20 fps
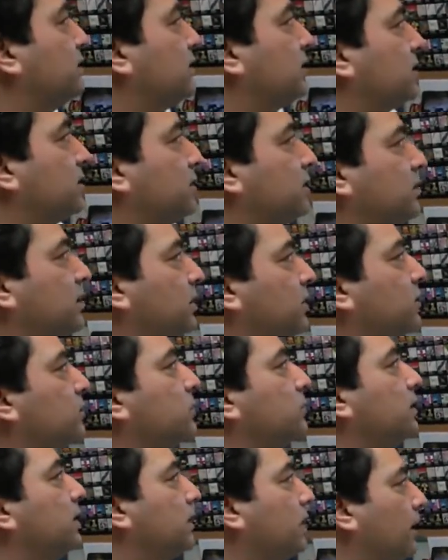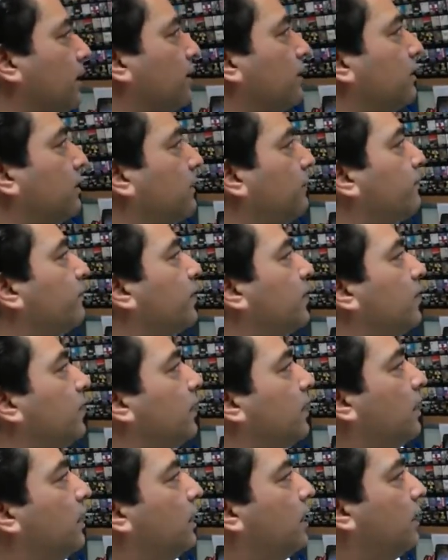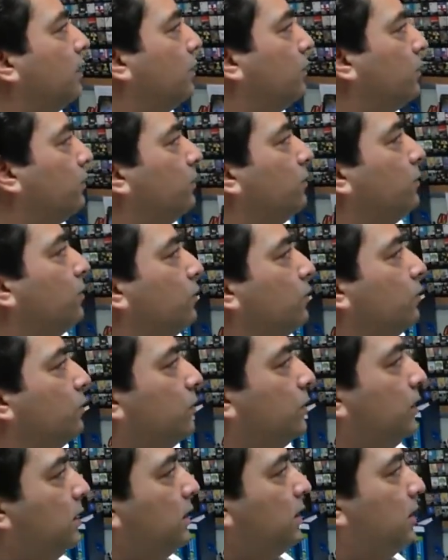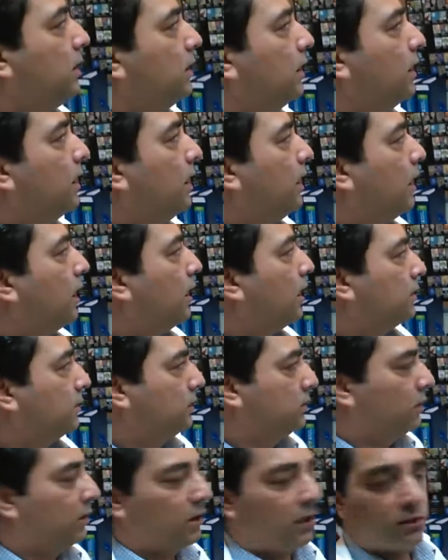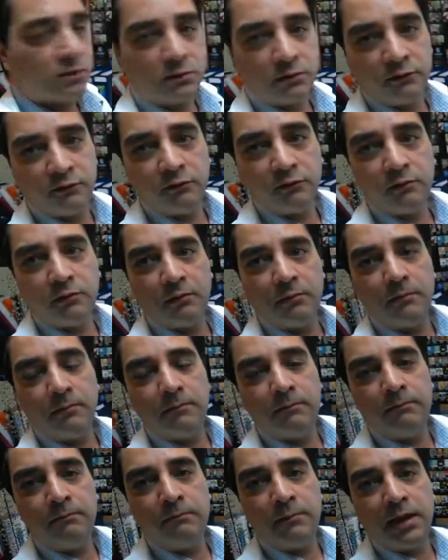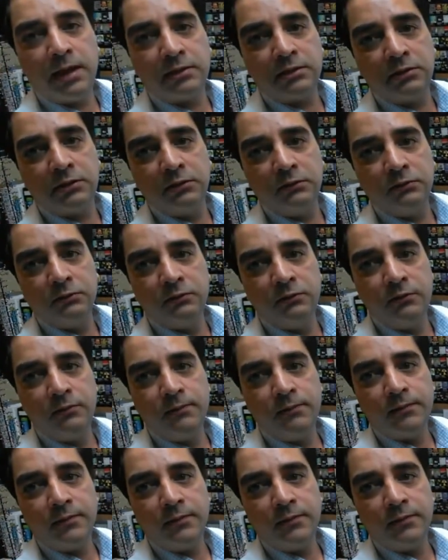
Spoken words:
which is the Cenozoic era, we are the cause of massive